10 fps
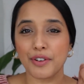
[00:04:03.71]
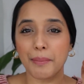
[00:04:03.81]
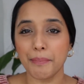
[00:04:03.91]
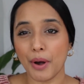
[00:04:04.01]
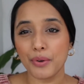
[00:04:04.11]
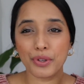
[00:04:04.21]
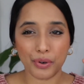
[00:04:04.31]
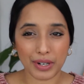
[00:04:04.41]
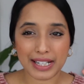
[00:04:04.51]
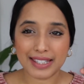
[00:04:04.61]
from both
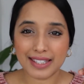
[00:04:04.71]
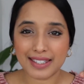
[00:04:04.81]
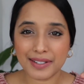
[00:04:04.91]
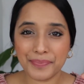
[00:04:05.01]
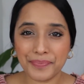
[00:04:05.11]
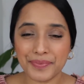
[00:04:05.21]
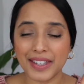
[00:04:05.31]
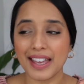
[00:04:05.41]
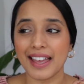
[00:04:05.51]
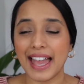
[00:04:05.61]
criticism
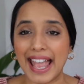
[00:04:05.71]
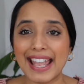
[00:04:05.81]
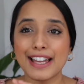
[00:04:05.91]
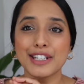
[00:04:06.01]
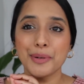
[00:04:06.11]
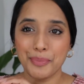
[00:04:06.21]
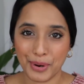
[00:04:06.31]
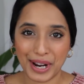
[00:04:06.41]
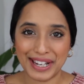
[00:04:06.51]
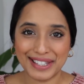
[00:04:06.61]
and
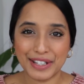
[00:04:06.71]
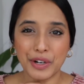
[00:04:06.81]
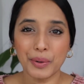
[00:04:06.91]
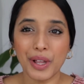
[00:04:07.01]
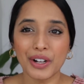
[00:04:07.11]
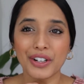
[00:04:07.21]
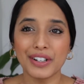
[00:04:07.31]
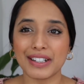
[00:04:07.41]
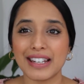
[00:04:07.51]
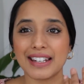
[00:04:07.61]
praise, no longer
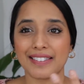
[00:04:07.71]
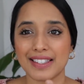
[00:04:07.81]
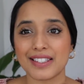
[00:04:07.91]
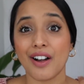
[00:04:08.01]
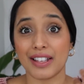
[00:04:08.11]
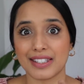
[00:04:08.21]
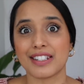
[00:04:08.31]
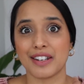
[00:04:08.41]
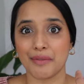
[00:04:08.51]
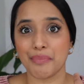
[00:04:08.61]
needing this
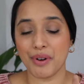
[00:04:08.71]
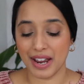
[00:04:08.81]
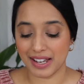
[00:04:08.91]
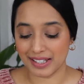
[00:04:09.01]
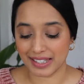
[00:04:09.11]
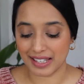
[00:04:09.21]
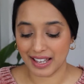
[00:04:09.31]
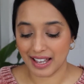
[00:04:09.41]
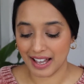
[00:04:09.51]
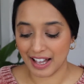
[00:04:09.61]
constant praise
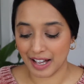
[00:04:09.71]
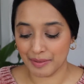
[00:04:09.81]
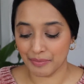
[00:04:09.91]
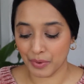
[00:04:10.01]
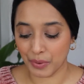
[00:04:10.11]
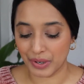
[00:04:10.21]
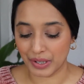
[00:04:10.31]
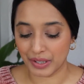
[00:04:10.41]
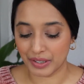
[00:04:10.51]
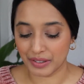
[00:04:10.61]
um,
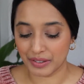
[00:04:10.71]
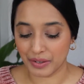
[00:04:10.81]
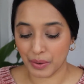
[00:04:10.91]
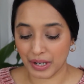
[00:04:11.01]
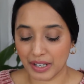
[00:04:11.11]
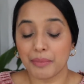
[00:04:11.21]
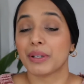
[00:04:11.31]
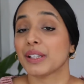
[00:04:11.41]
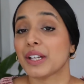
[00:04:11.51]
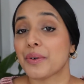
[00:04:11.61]
or, or a
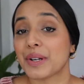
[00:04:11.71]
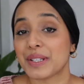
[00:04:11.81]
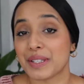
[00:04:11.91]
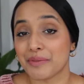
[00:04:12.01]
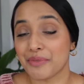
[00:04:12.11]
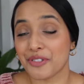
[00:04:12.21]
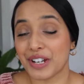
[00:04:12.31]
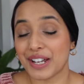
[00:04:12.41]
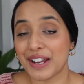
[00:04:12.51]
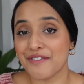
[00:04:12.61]
completely criticism
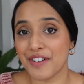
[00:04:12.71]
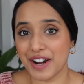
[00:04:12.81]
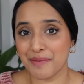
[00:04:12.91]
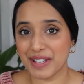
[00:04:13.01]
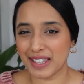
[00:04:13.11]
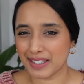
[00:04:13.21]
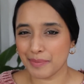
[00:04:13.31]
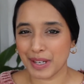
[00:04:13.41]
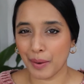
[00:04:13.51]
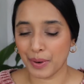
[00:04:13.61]
free environment. That's
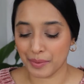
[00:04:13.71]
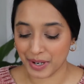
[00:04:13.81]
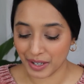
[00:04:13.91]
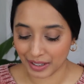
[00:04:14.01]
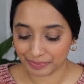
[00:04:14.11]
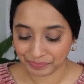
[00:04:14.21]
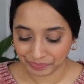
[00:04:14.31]
something I want to work on.